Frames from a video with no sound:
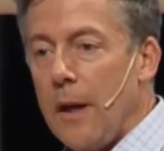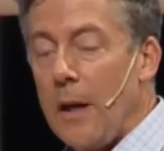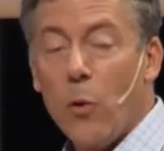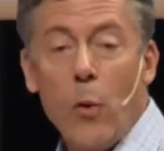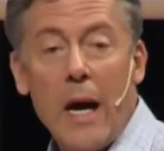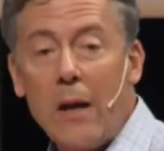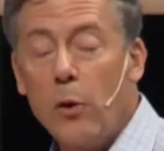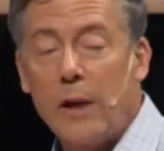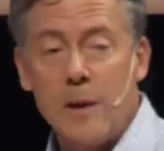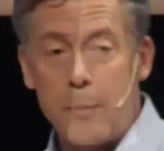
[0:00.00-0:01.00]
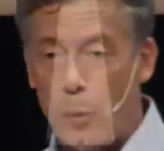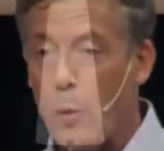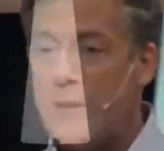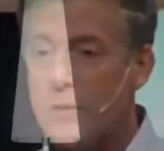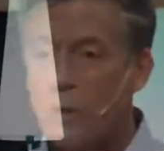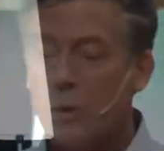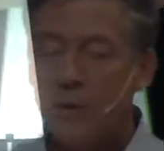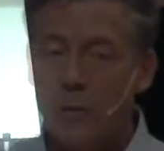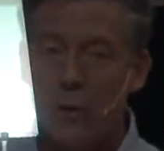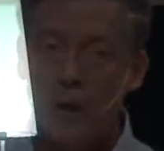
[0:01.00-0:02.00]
And the way I look at employees, and those of you